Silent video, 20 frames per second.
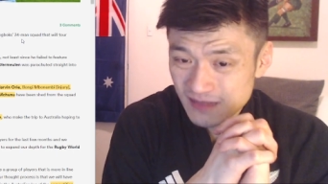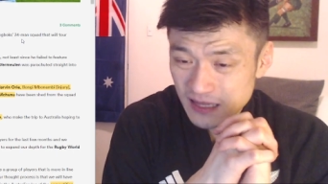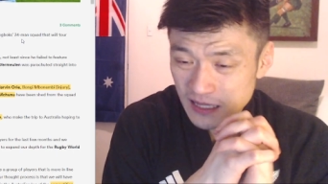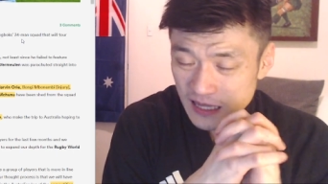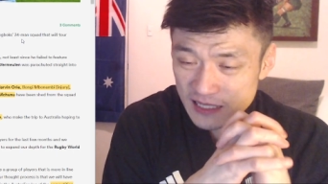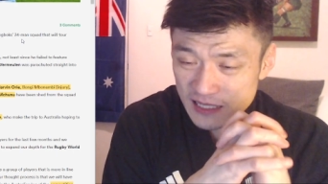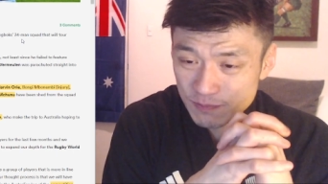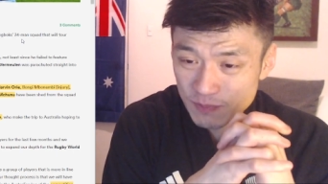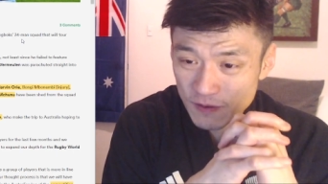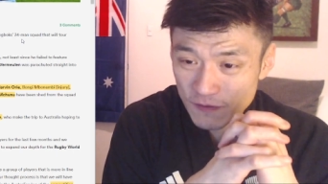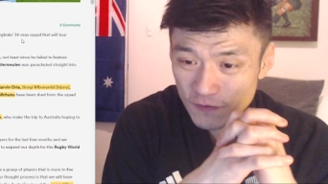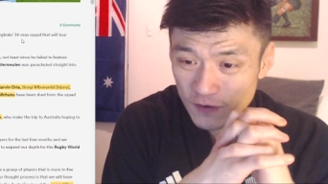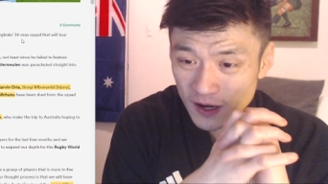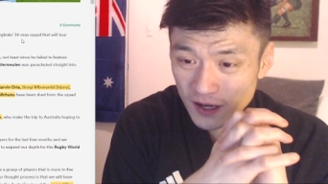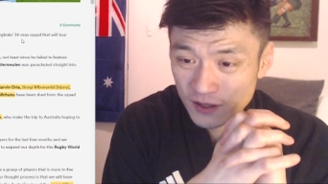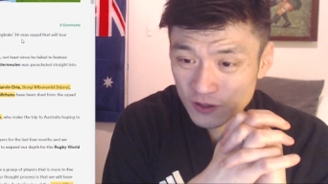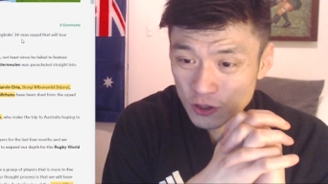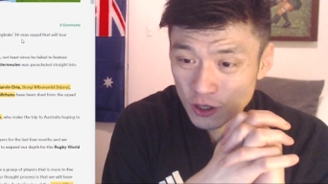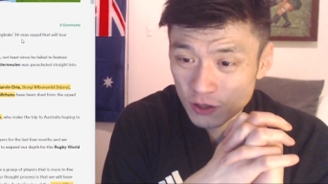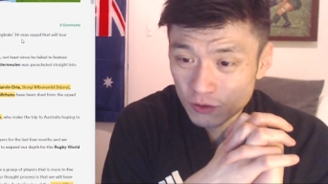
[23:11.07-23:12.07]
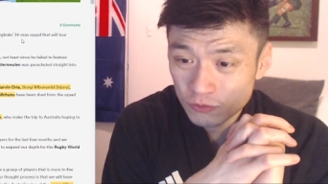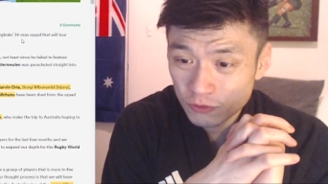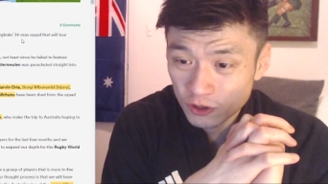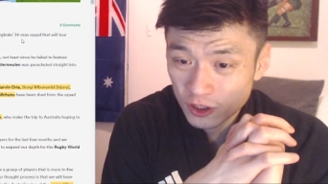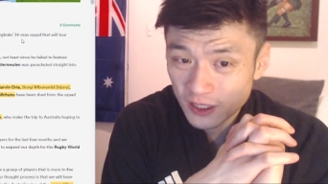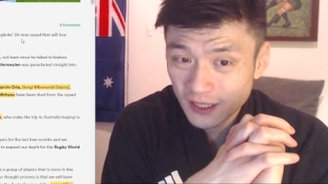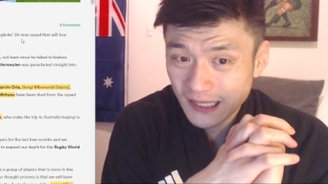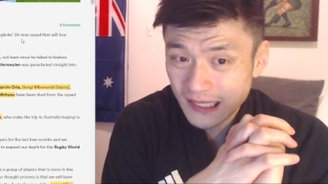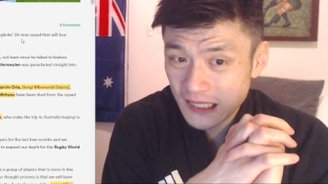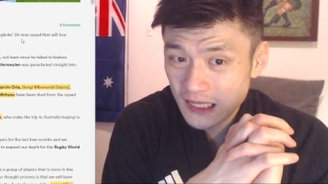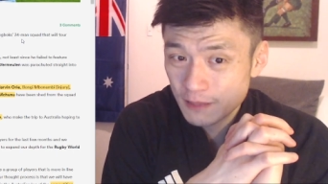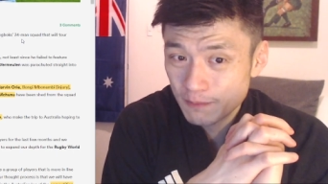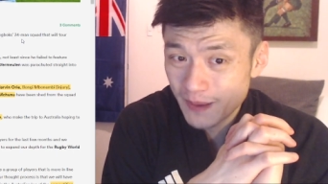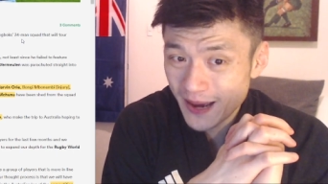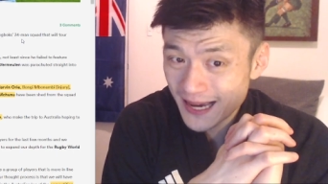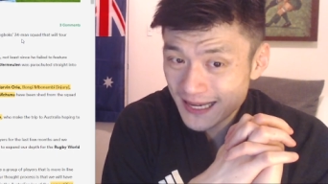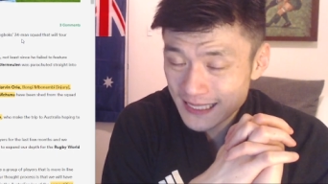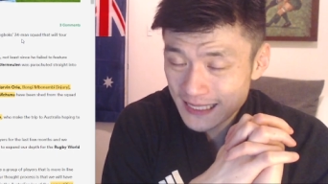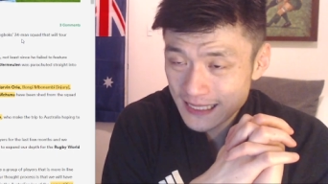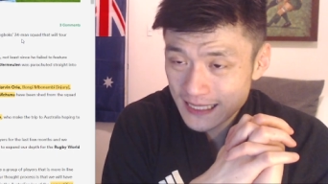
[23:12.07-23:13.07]
let's be frank, not really the
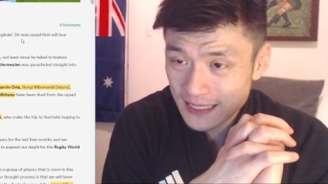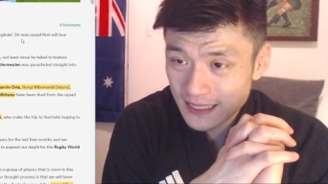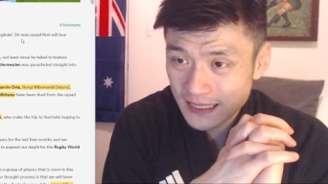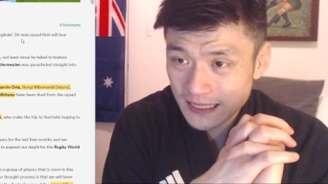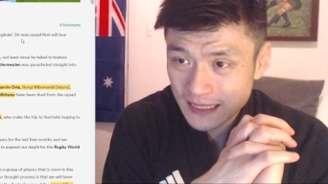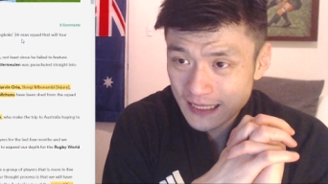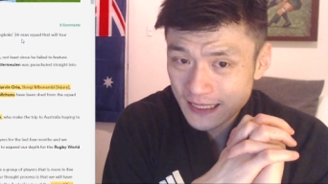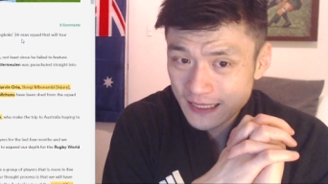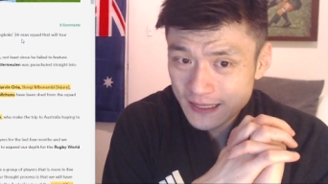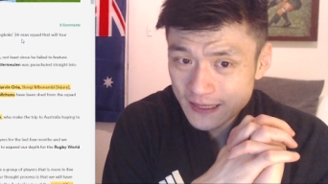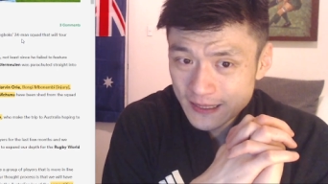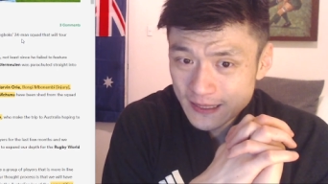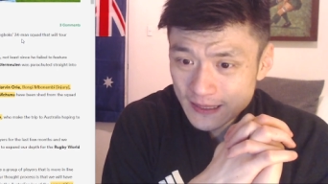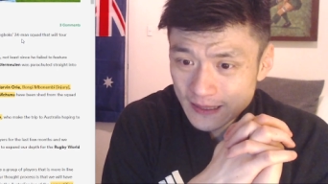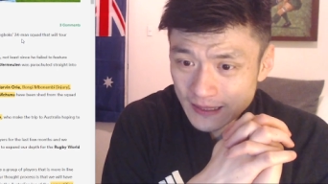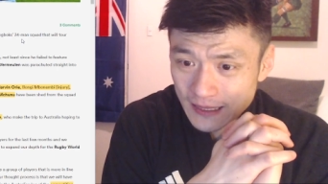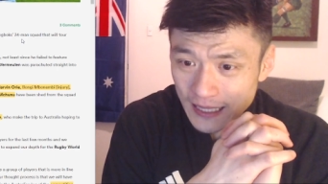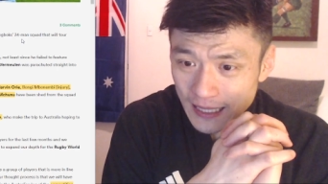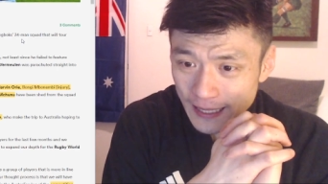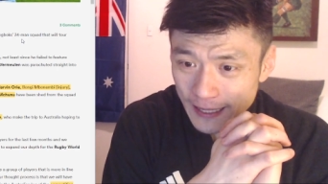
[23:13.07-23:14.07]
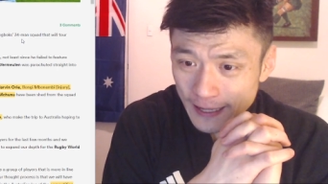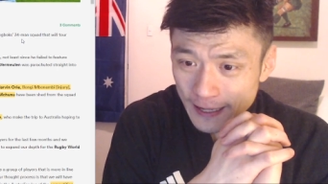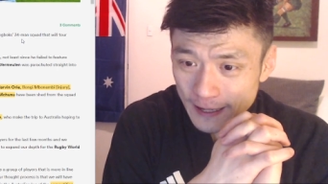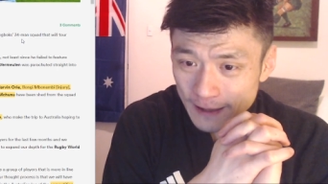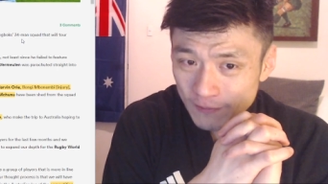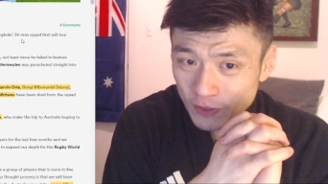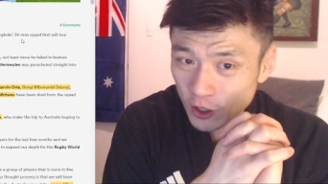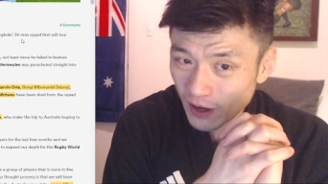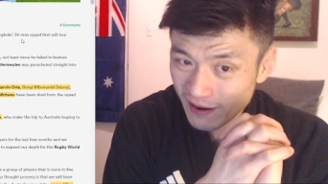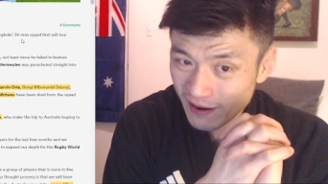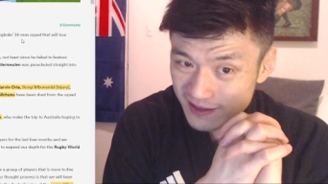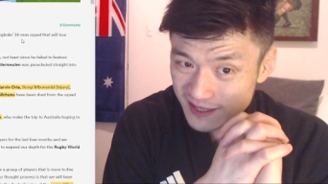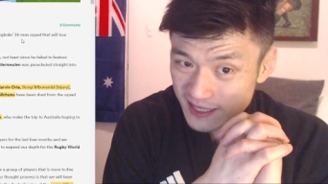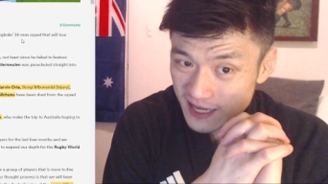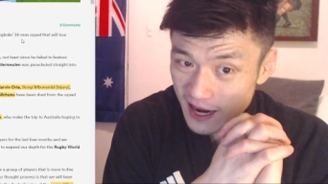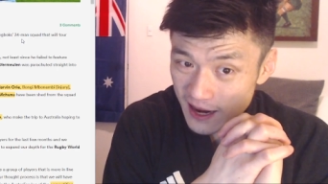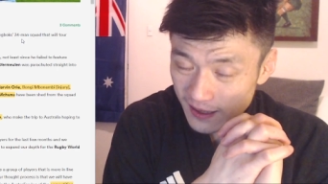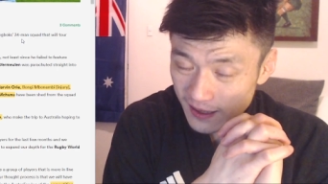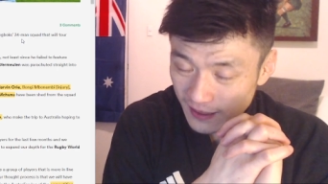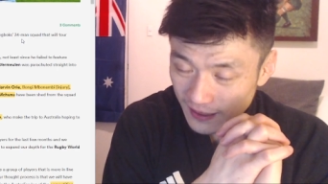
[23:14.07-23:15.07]
best, not
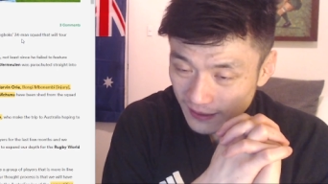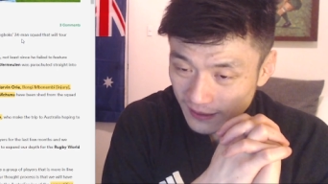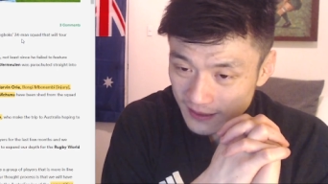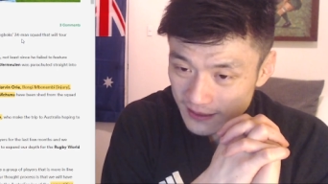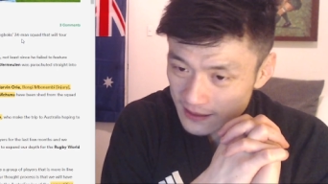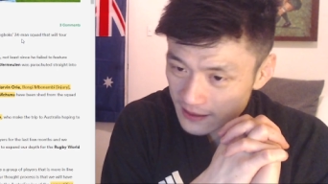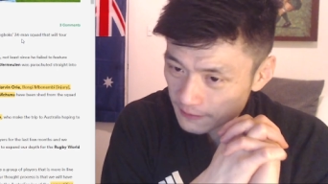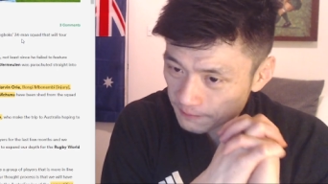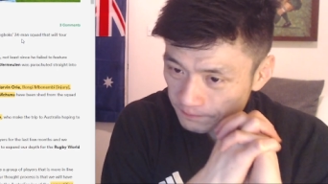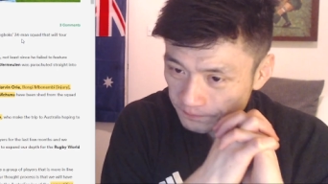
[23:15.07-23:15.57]
outstanding at least.